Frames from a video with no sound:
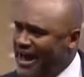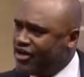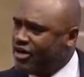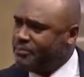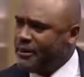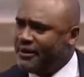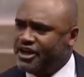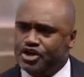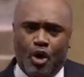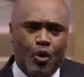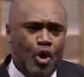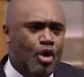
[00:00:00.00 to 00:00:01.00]
in your womb.
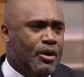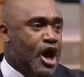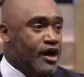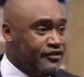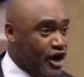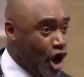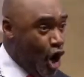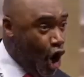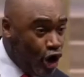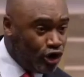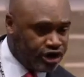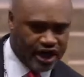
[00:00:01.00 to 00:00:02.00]
The older
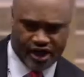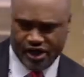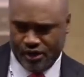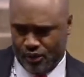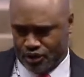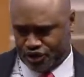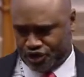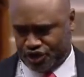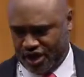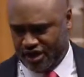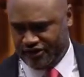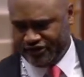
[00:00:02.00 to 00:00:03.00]
will serve
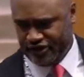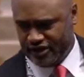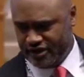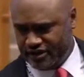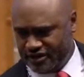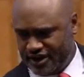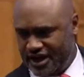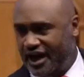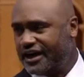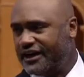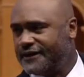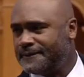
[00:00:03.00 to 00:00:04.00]
the younger.
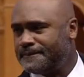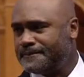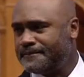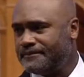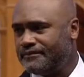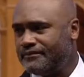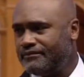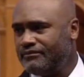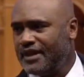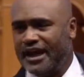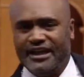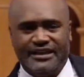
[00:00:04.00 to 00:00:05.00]
And in
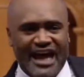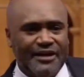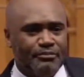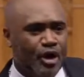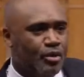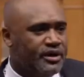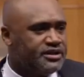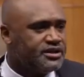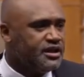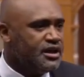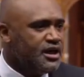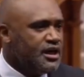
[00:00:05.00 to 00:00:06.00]
that moment,
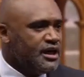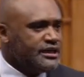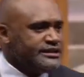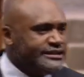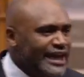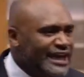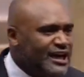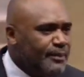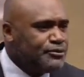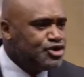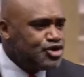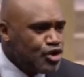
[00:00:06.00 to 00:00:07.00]
Jacob
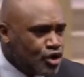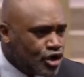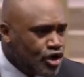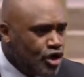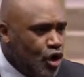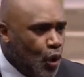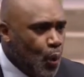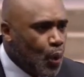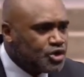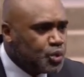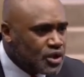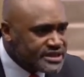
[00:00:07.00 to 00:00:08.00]
took what was
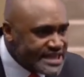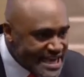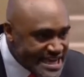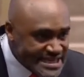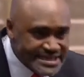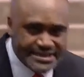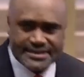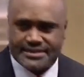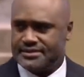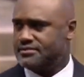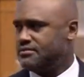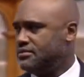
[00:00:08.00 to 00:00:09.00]
his
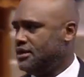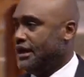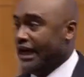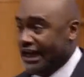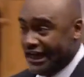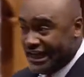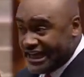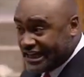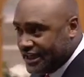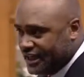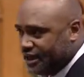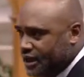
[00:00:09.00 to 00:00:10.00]
legally.
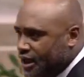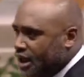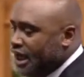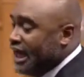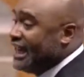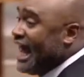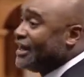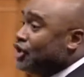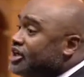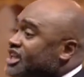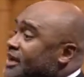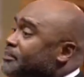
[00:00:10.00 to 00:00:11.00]
It had not yet been
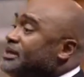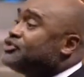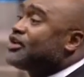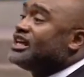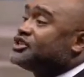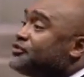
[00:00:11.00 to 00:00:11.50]
transferred by